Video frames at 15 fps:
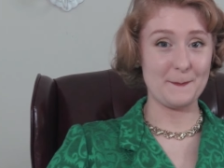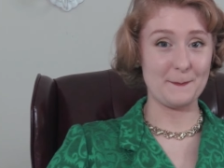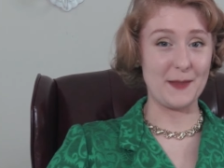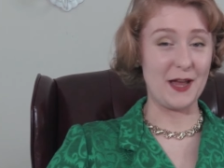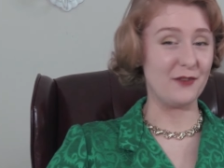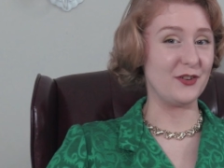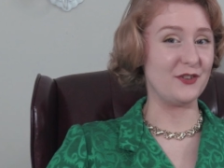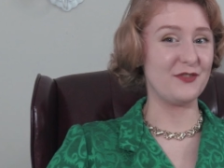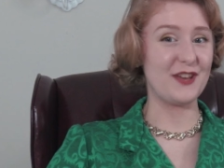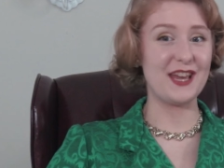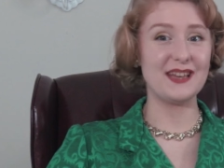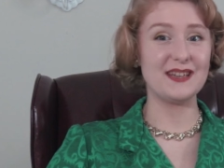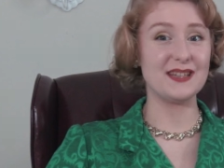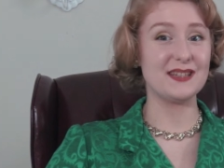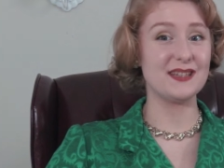Now,
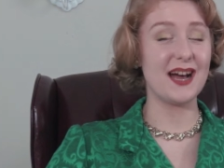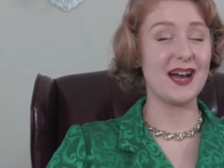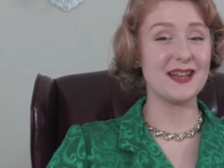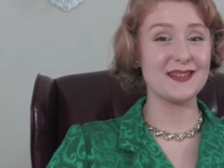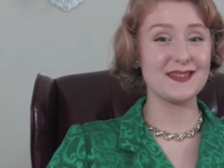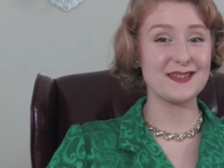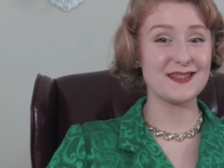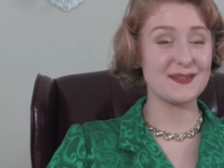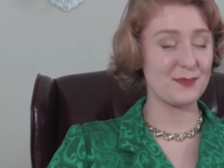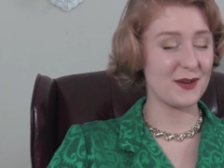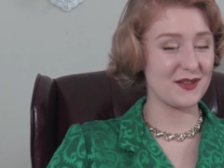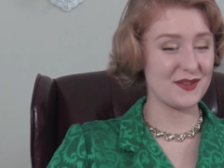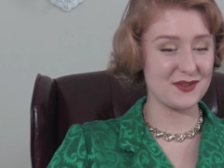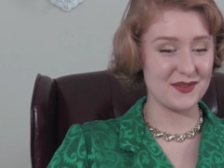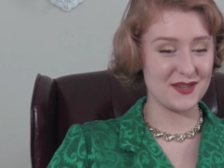Vivaia did not
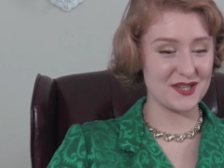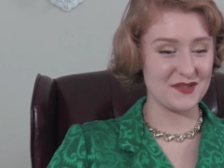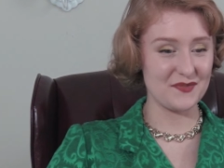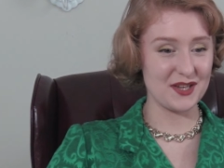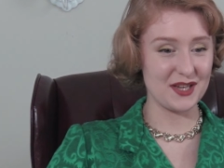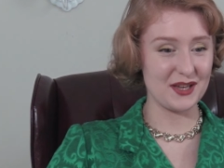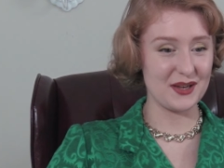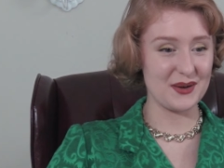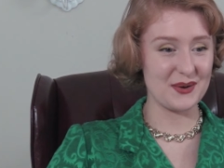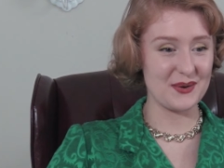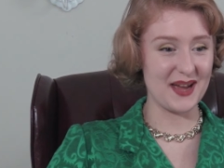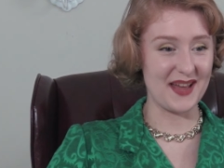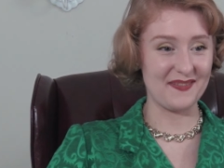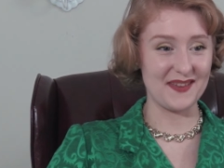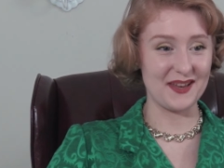sponsor this video,
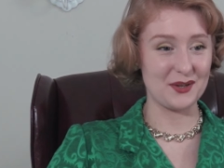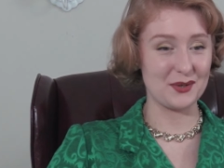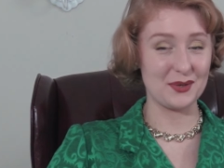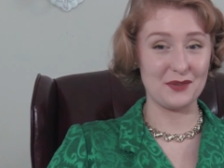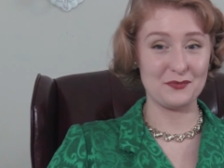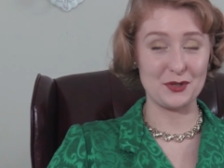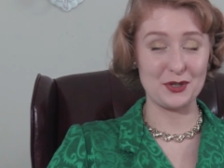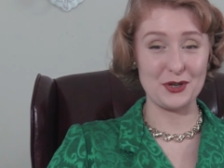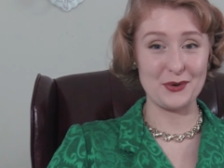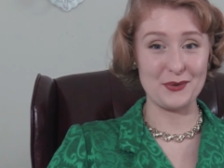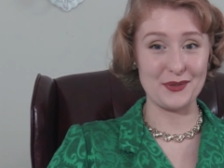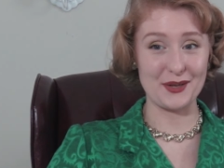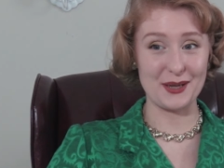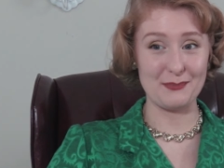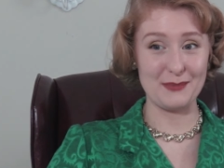and they don't even know
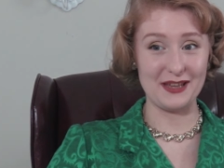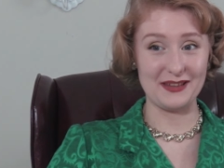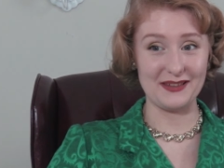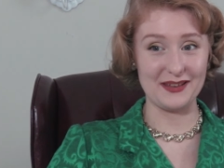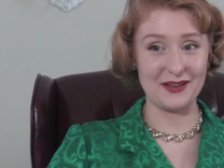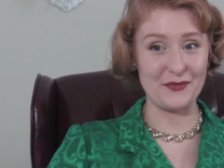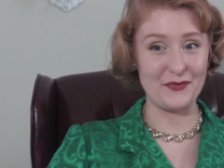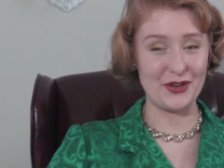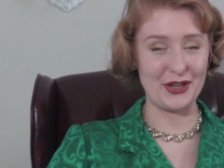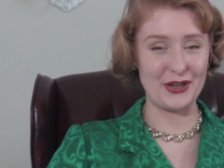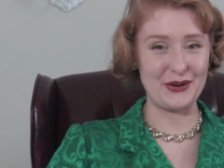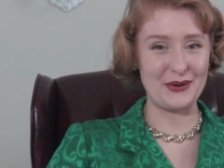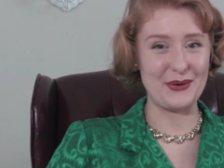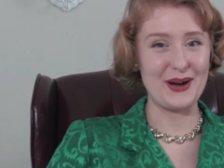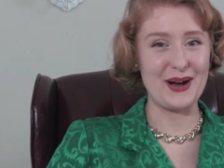that I'm making a
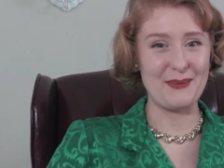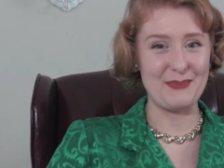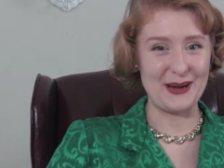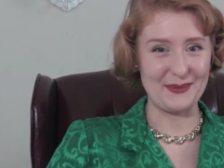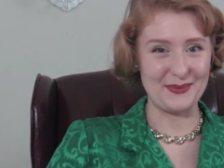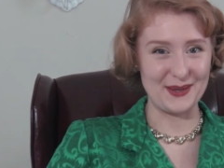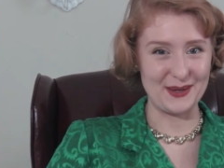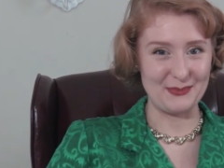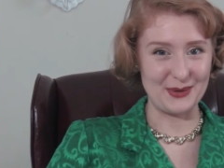video about their